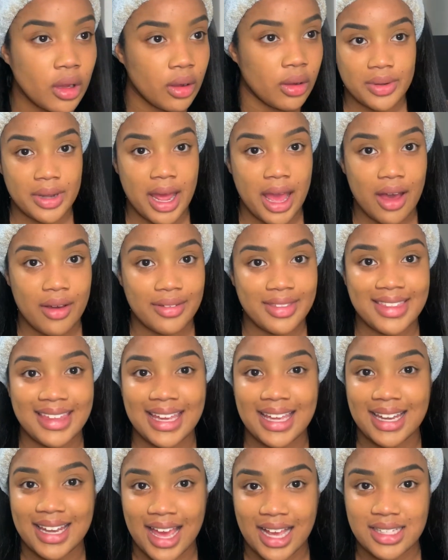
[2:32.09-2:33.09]
So now
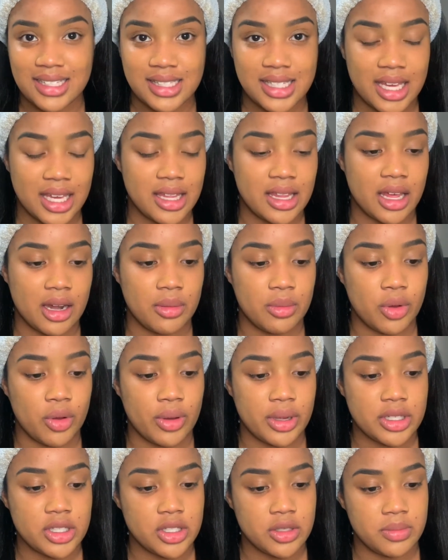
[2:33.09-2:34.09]
the next thing that I'm
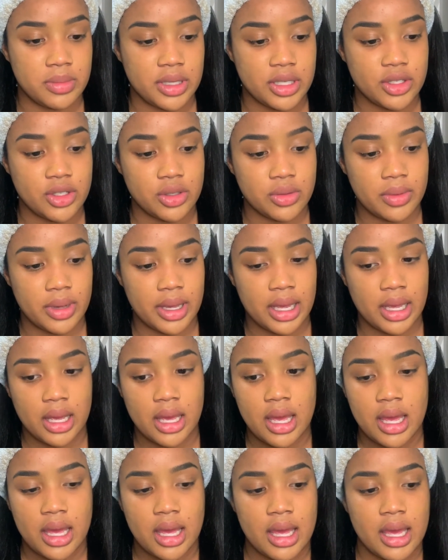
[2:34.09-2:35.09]
going to be doing
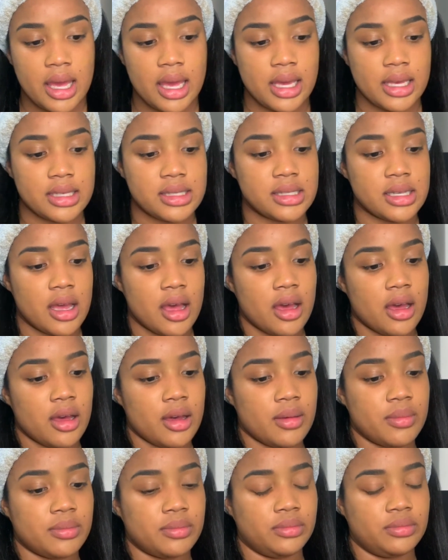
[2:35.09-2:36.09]
is
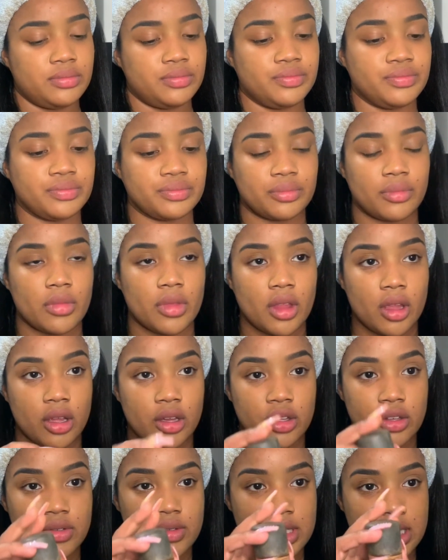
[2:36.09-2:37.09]

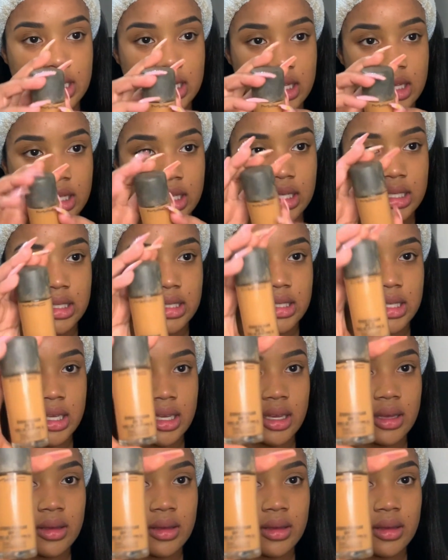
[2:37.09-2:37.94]
using this